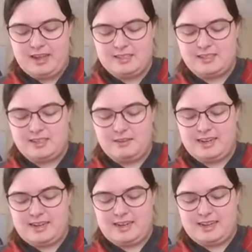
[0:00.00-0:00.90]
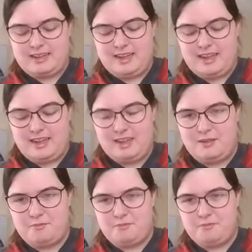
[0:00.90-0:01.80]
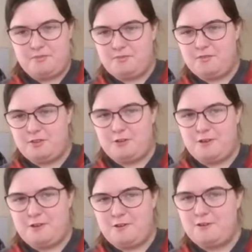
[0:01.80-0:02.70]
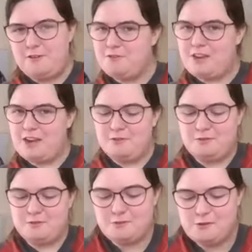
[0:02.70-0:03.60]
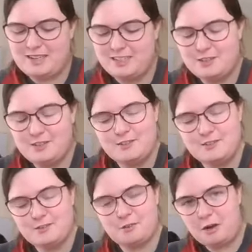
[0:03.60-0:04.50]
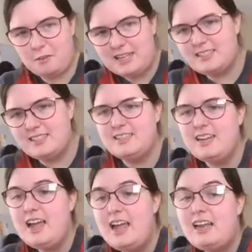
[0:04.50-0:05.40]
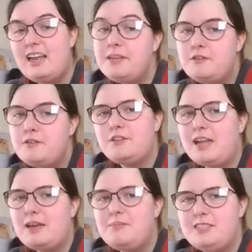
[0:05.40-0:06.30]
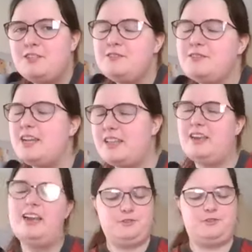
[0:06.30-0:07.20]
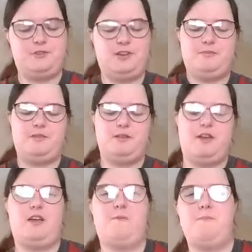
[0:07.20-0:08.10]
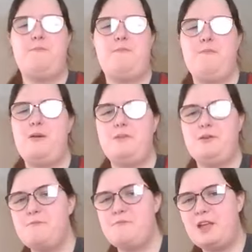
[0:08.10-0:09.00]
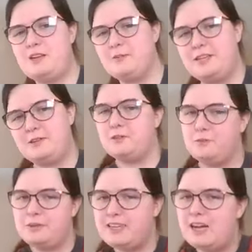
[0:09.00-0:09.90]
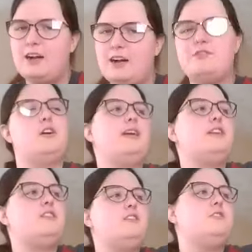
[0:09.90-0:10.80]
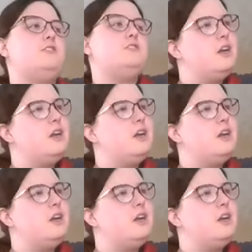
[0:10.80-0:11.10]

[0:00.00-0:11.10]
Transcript: So yeah, there are no final questions or comments, and let me know if you'd like me to do another live stream. Maybe next week or the week after. I could do